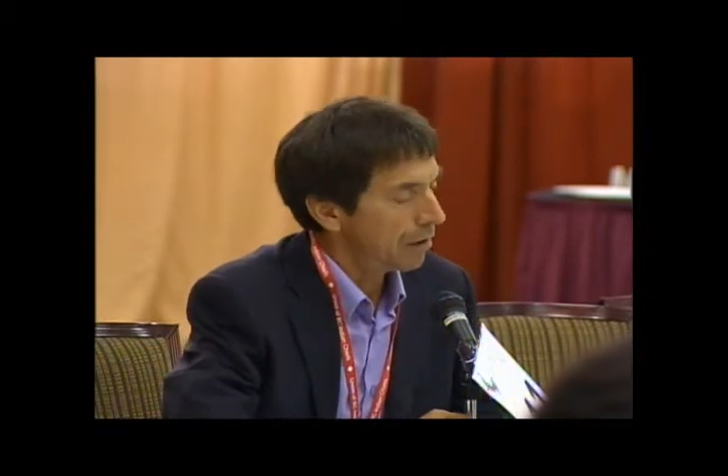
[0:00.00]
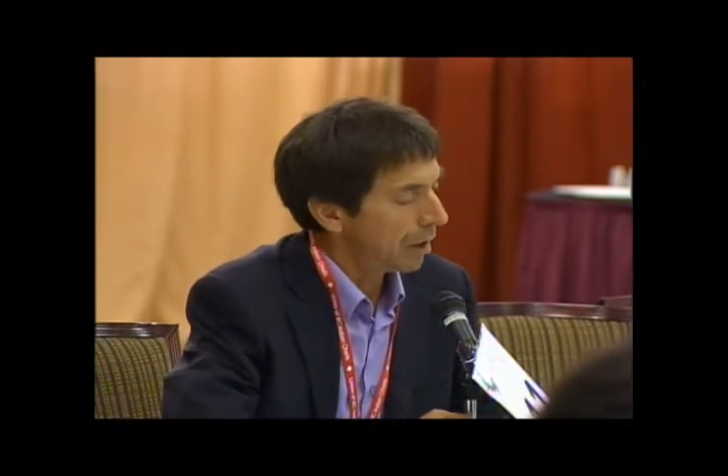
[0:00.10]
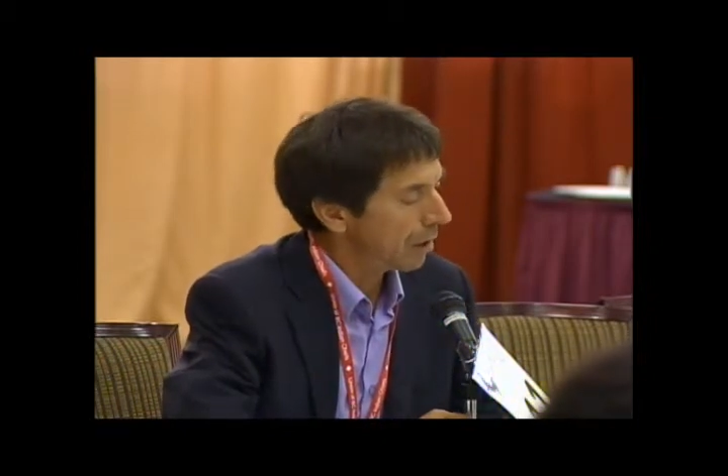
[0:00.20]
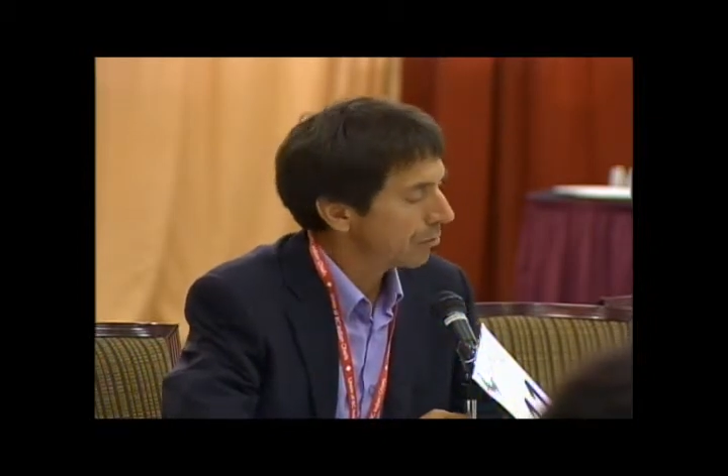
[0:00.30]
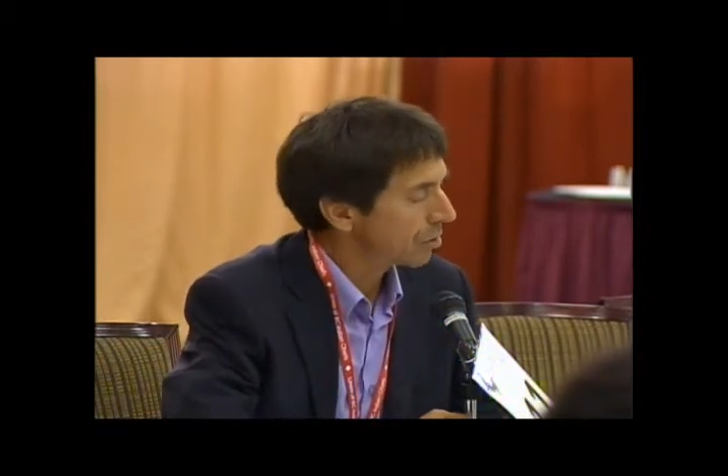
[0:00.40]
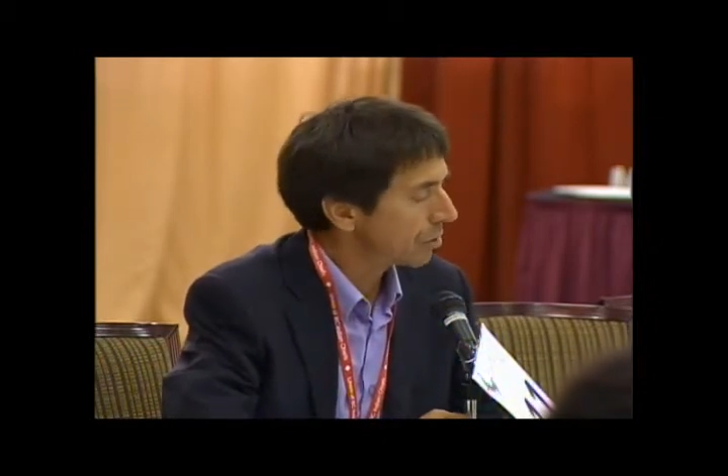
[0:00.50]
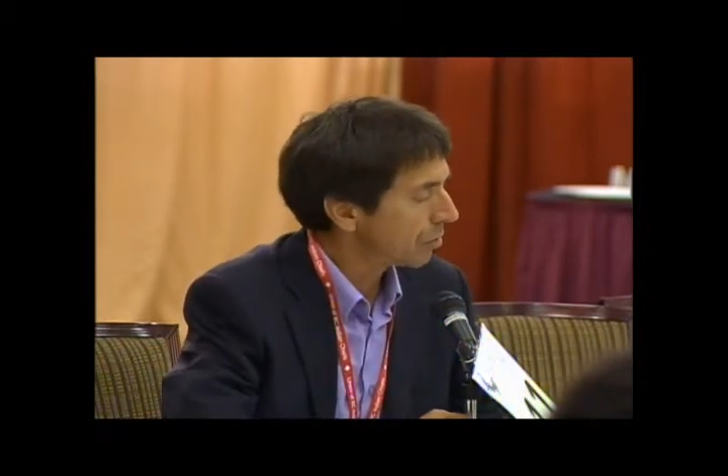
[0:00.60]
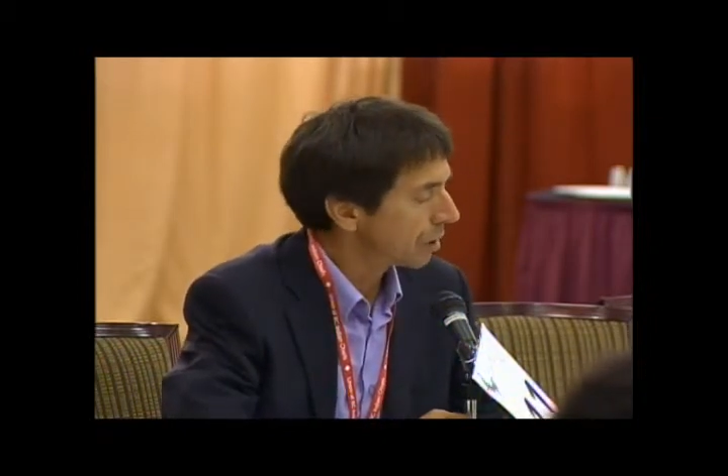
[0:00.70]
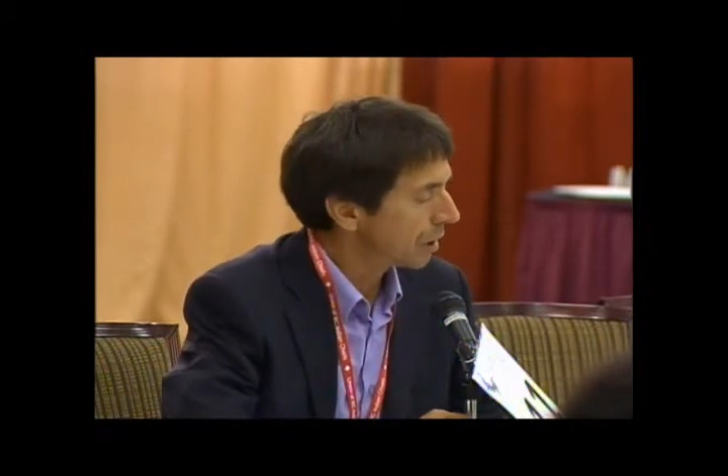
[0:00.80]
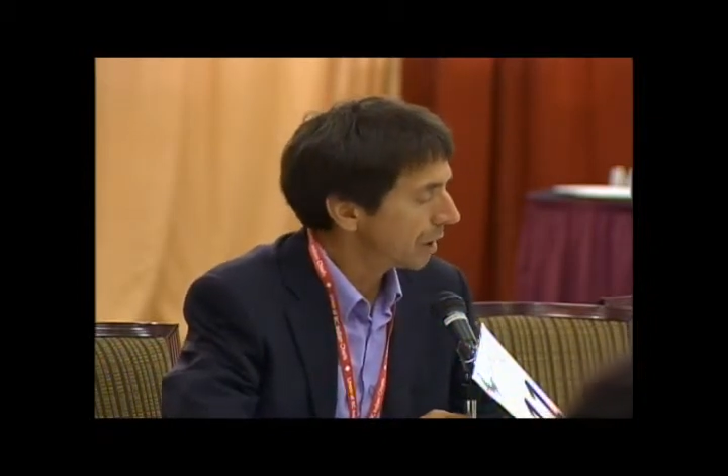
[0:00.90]

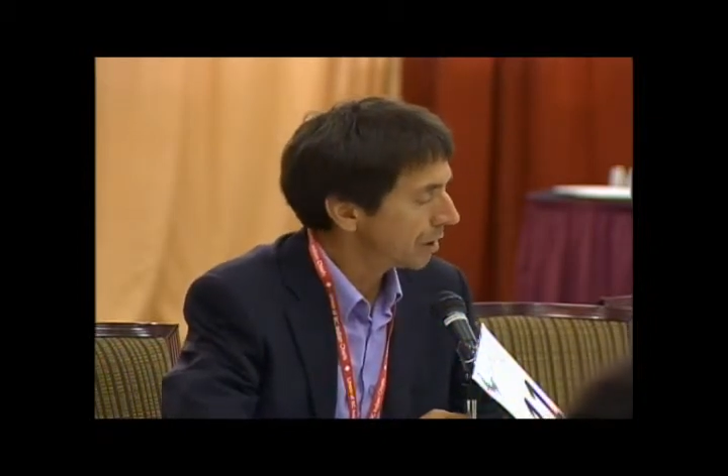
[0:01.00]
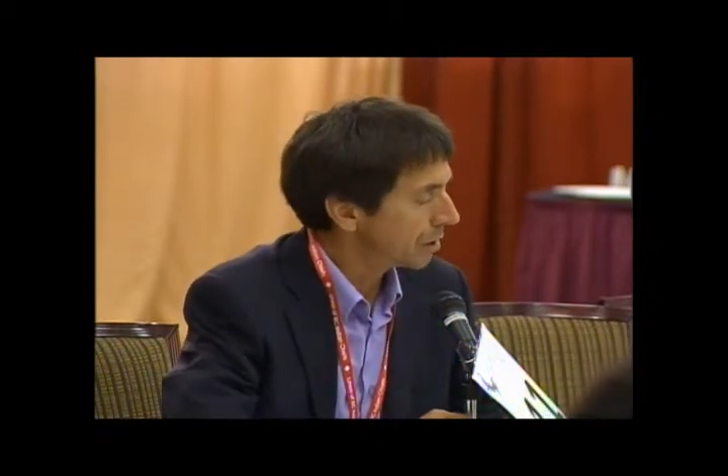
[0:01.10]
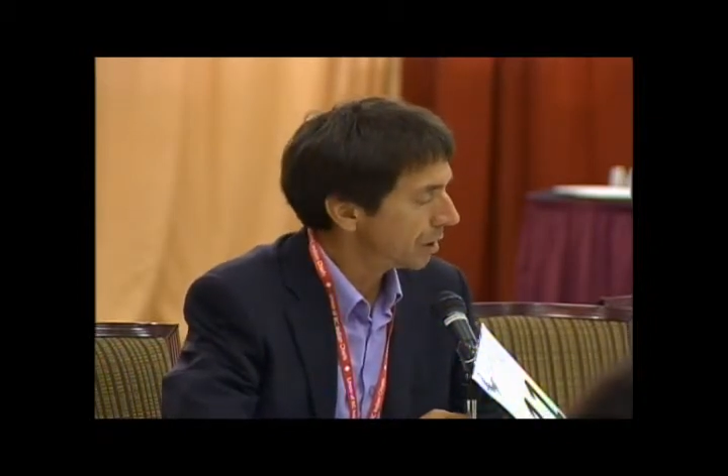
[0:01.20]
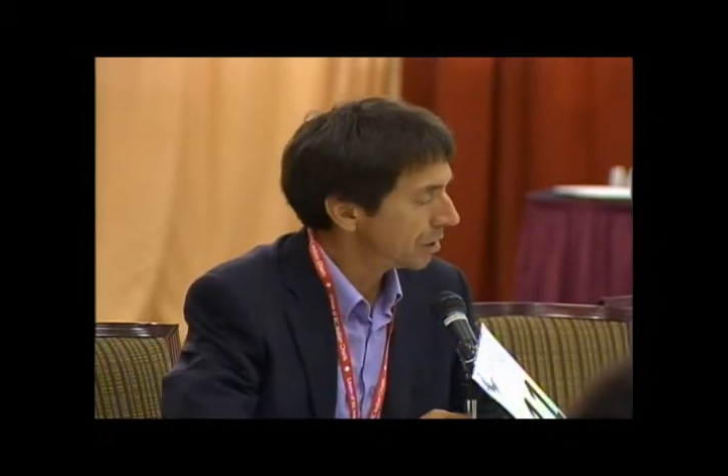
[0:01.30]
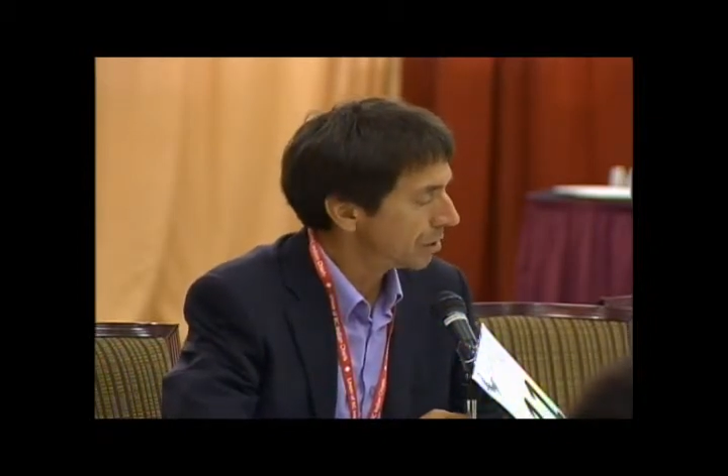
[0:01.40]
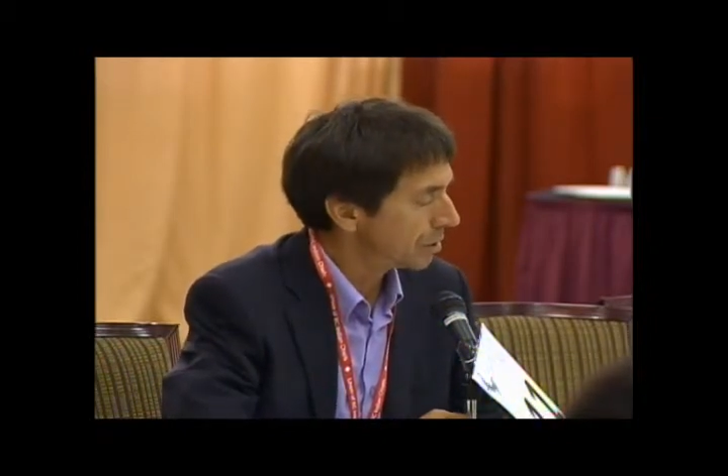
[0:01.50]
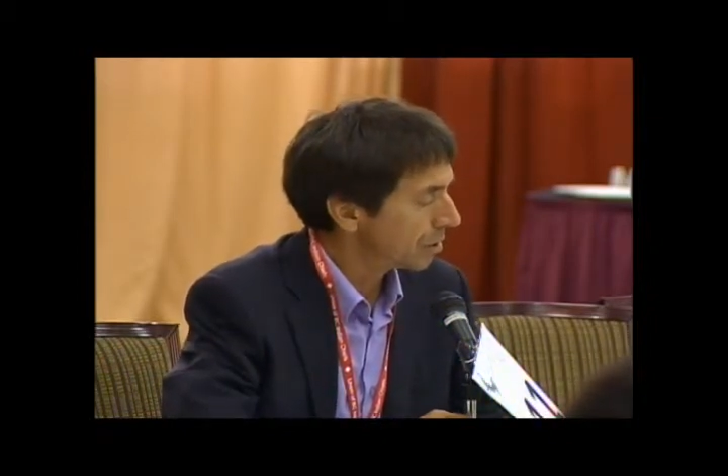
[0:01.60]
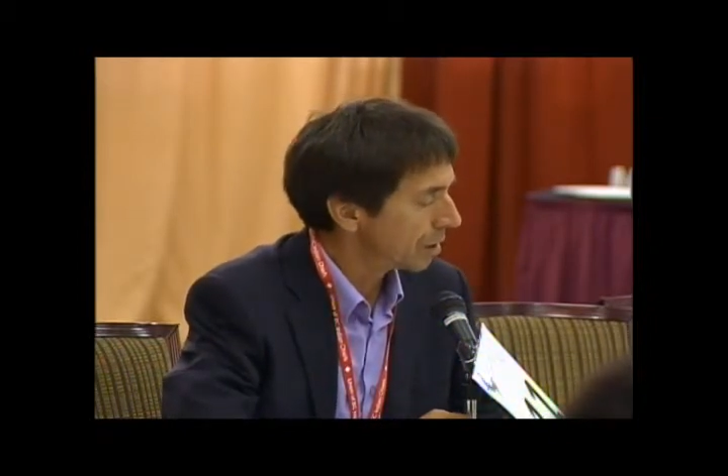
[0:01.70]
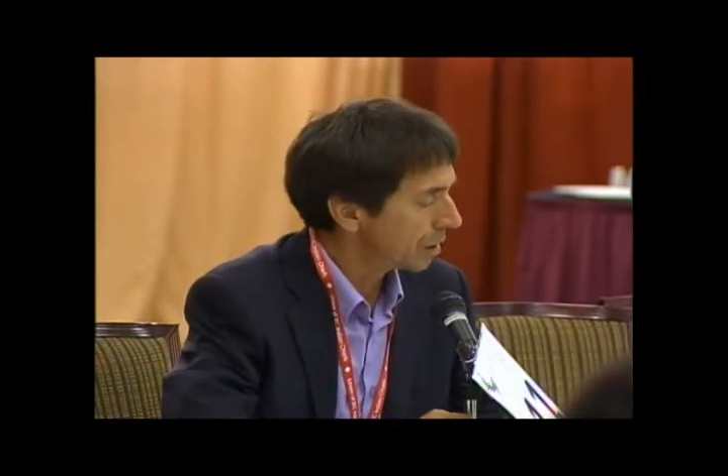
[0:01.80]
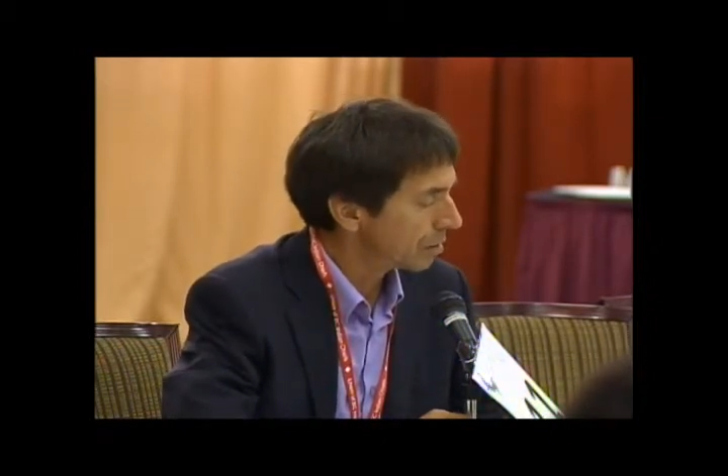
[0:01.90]
Aboriginal organizations
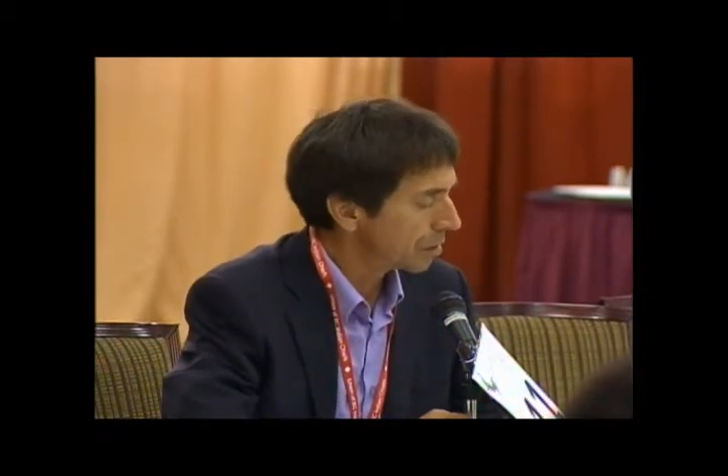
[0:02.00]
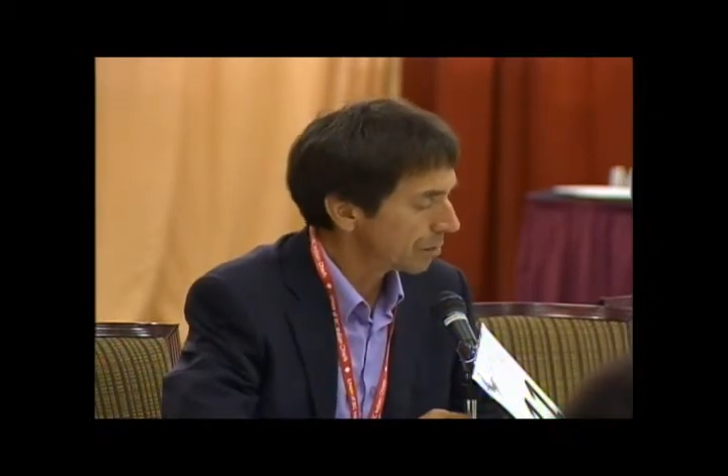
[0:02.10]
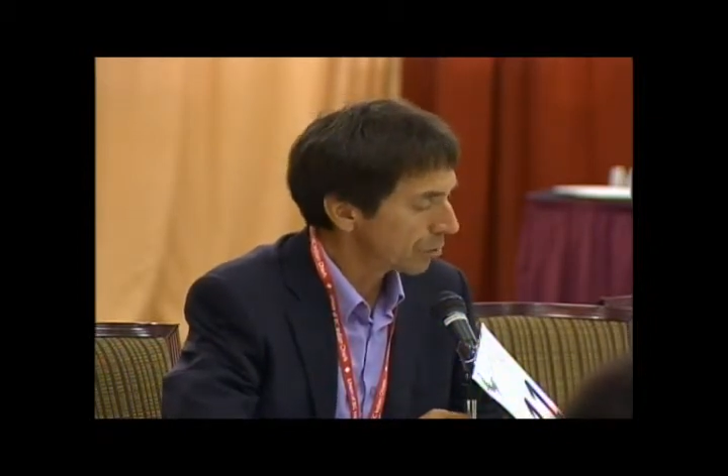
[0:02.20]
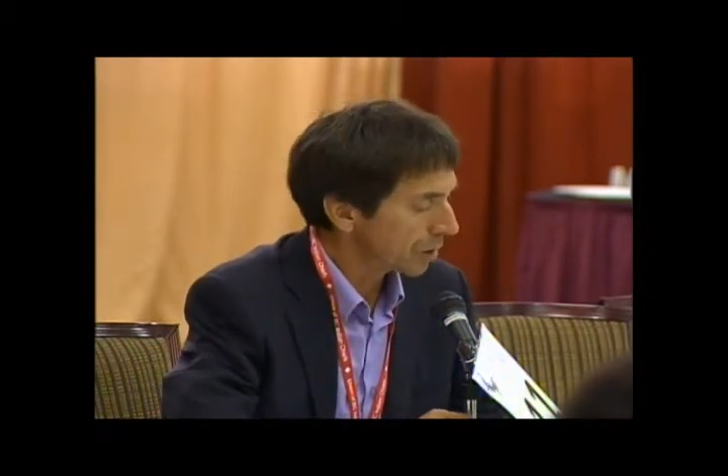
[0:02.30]
or leadership